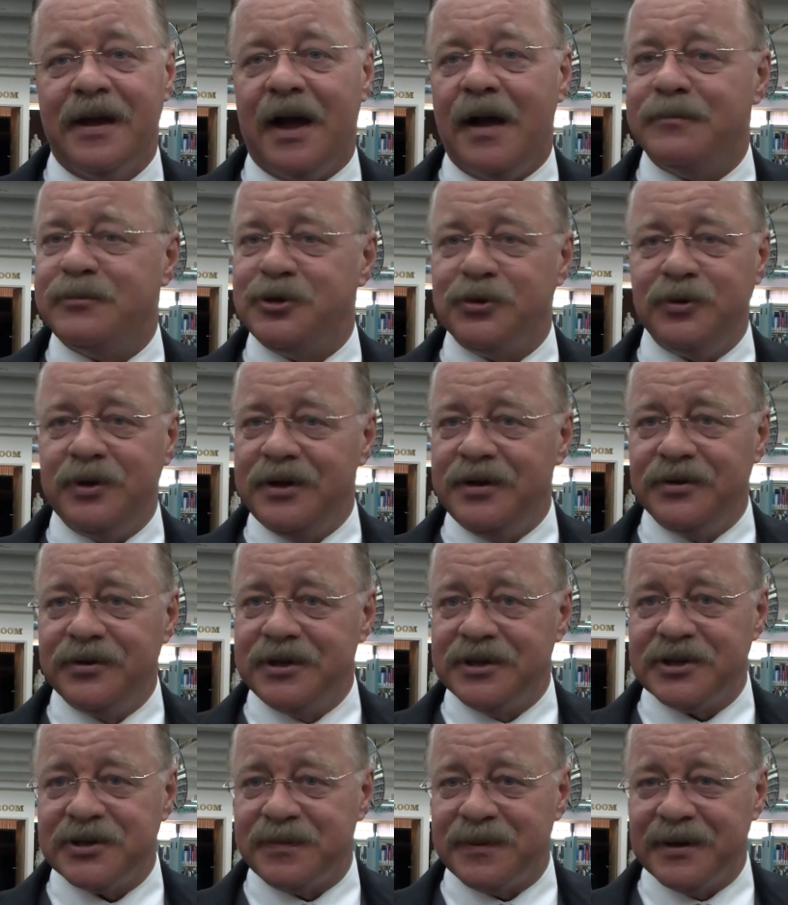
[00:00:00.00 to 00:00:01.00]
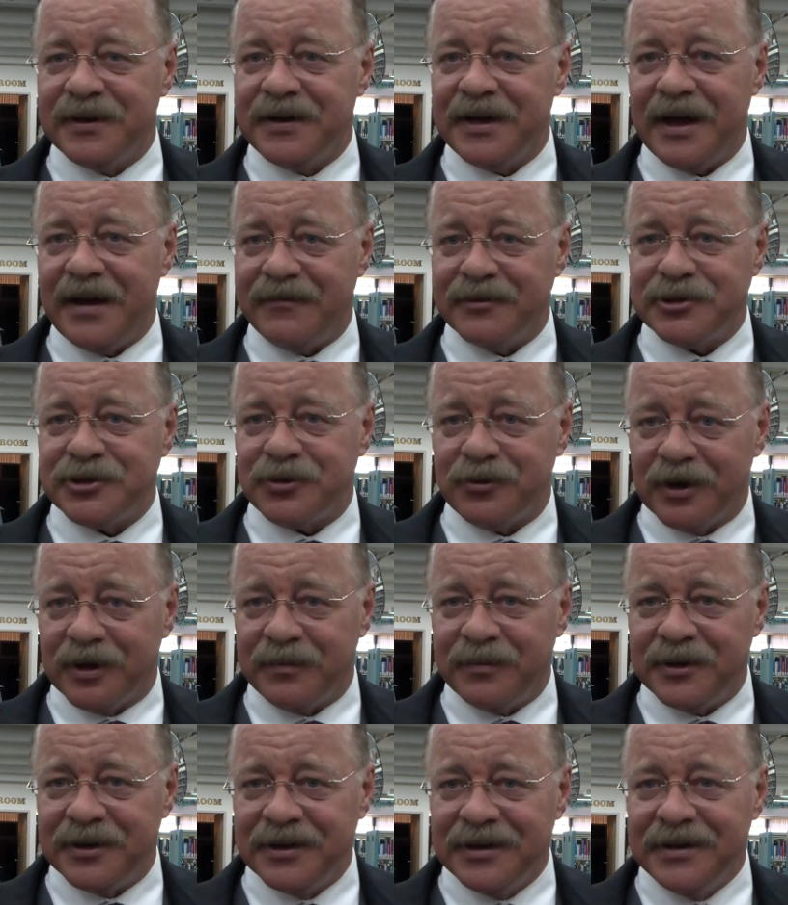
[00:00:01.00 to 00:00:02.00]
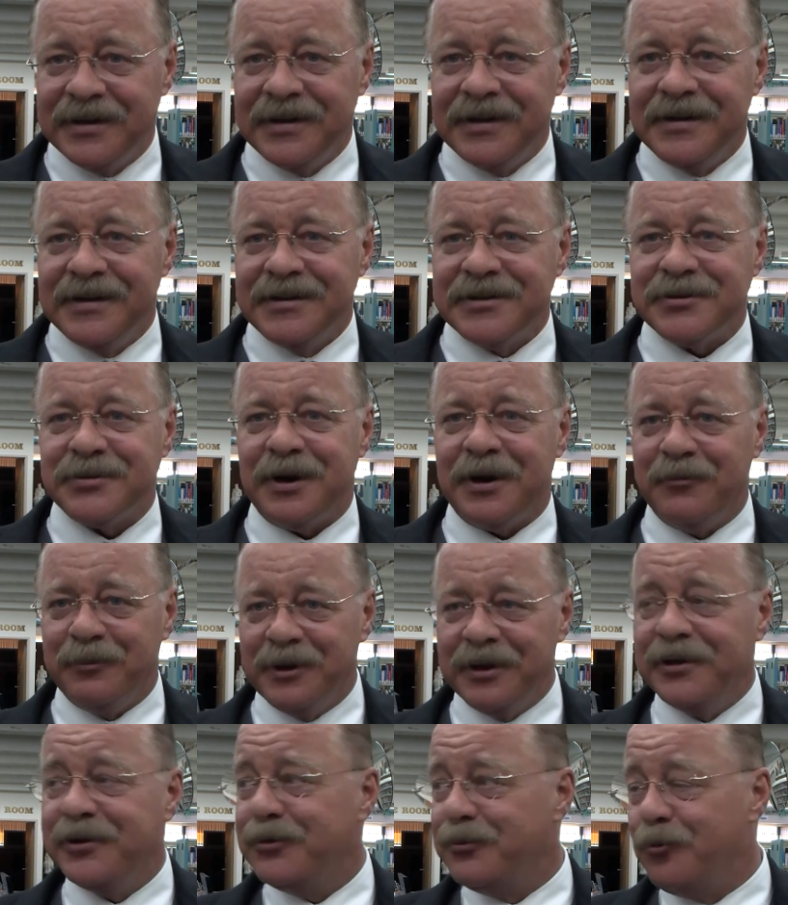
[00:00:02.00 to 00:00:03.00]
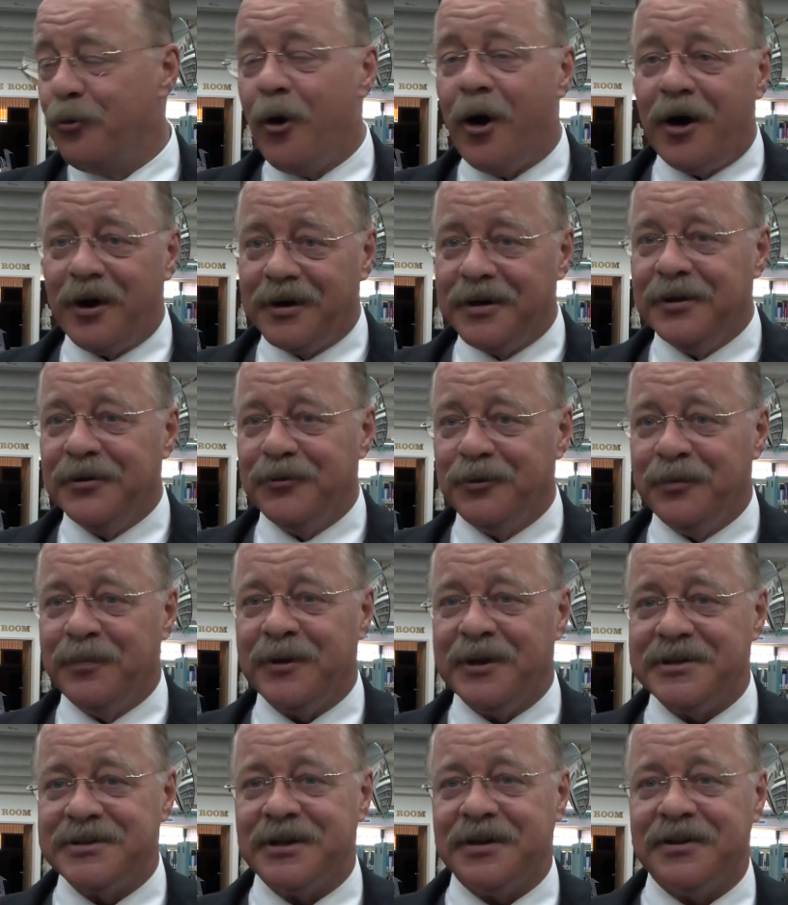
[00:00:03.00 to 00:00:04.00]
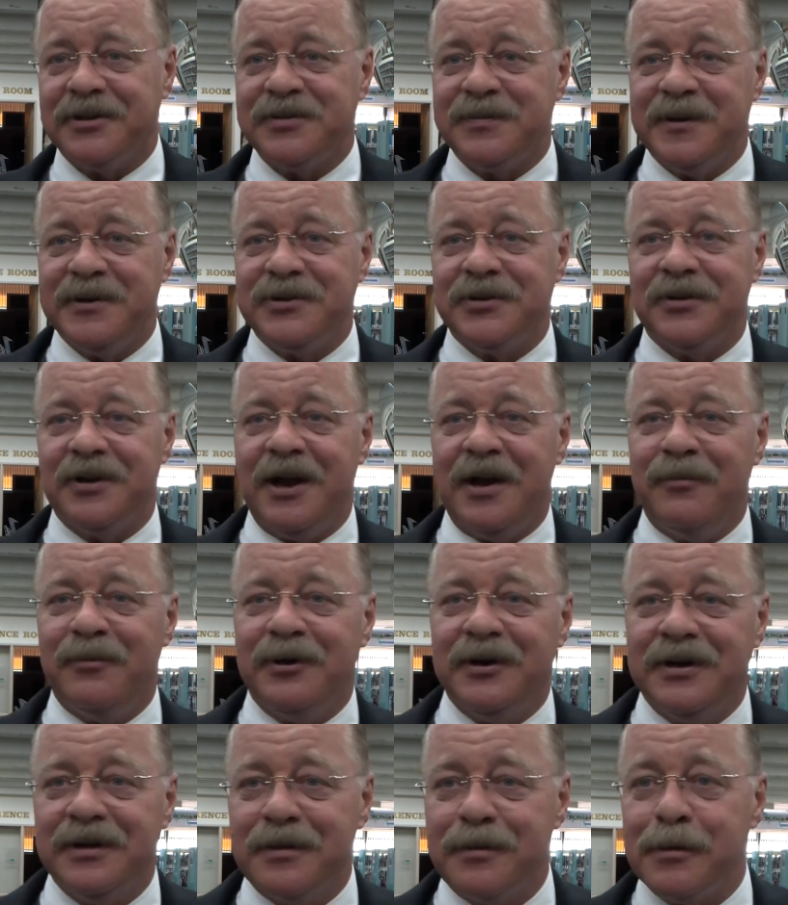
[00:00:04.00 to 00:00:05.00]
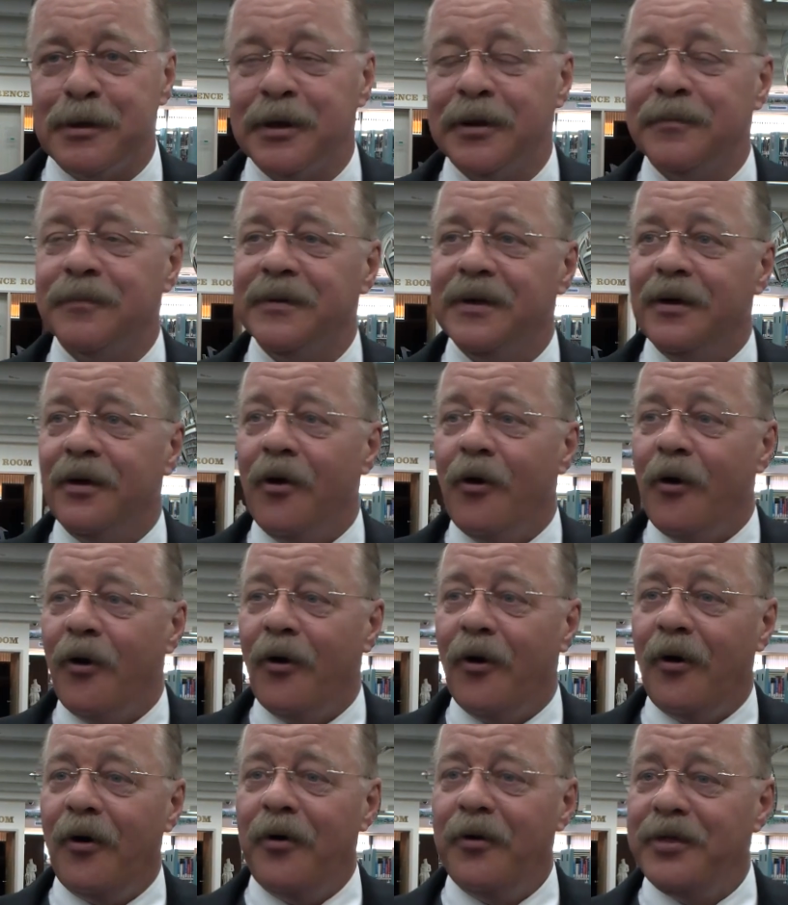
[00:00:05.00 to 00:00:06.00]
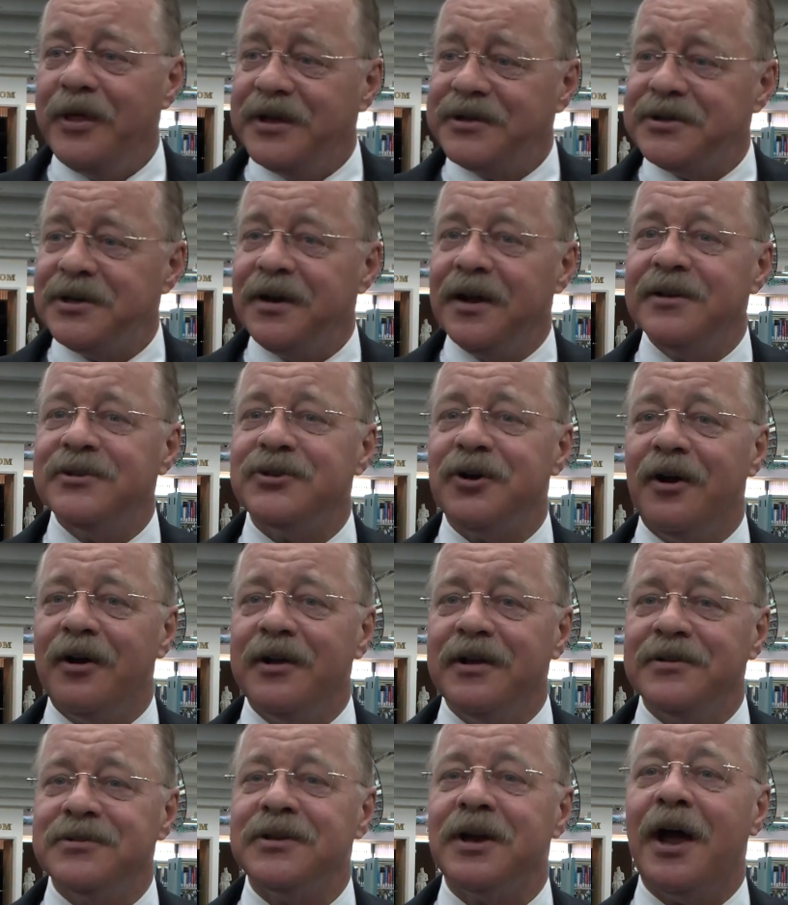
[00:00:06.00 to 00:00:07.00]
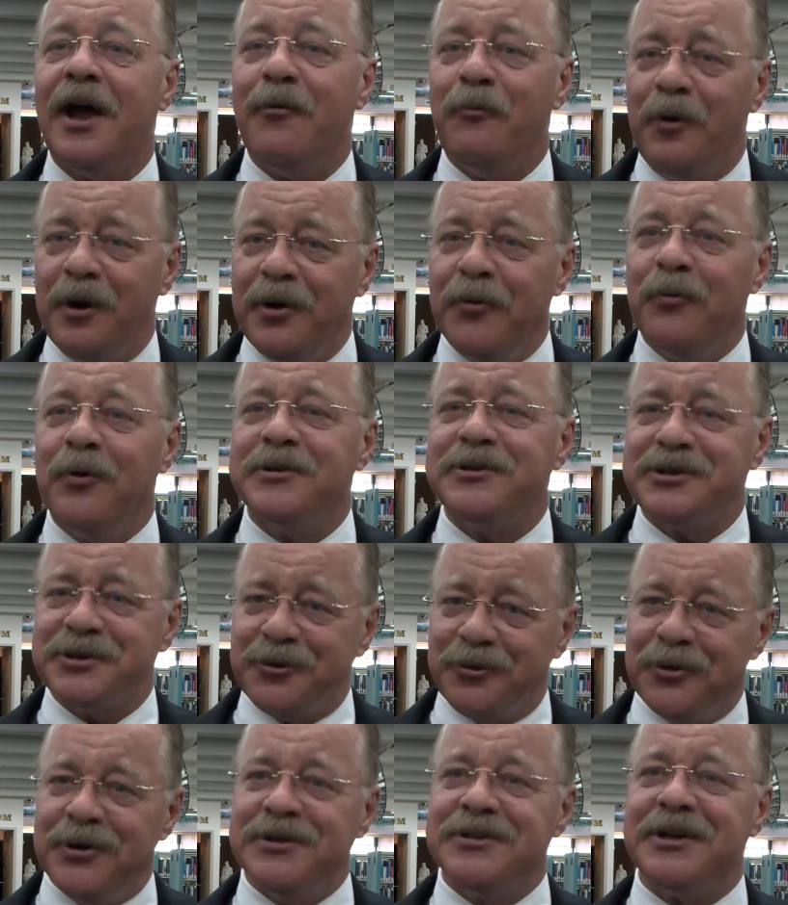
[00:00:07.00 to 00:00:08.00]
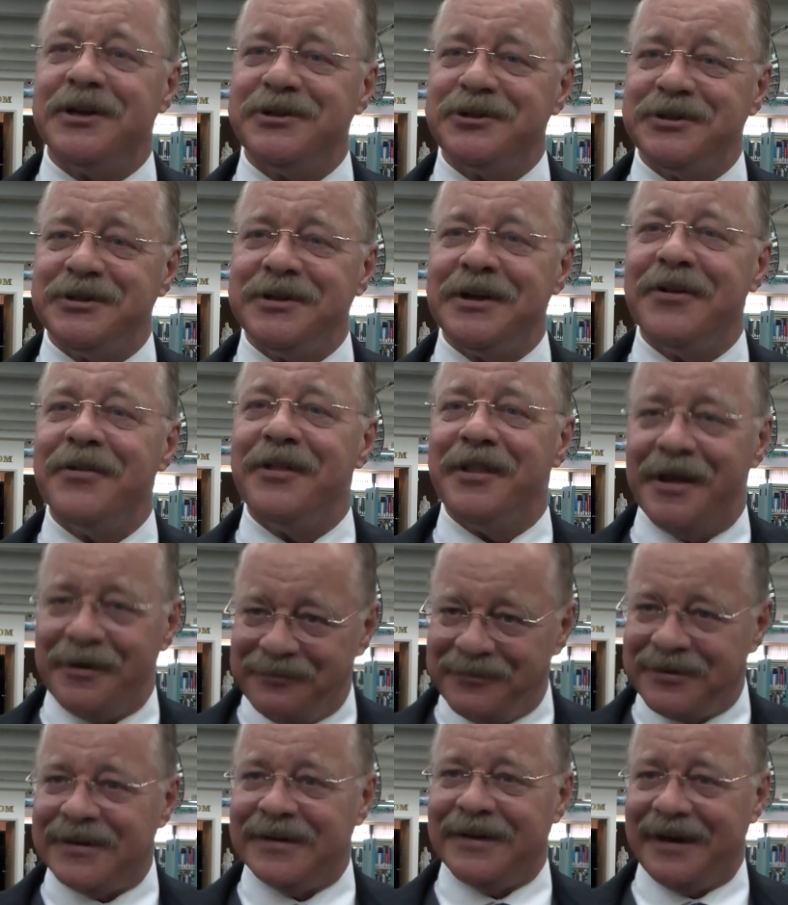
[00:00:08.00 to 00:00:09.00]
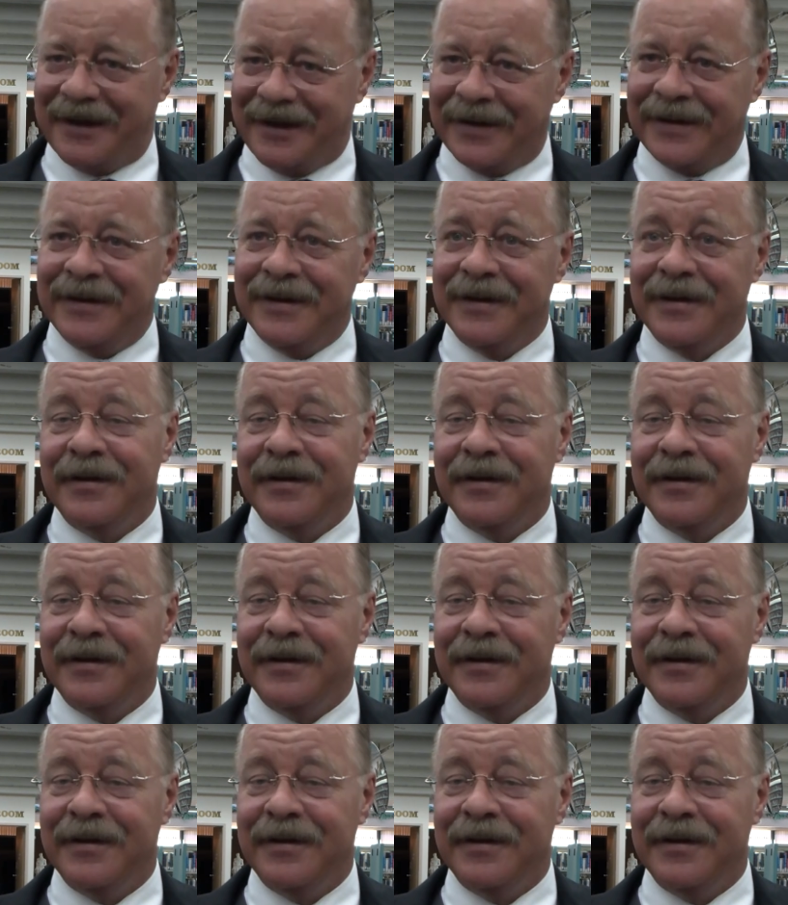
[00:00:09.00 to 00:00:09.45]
I'm too ill-disciplined to have a script, so I really do walk into a place like the Spencer Library and think, oh, that's a nice audience. I wonder what stories I should tell them today.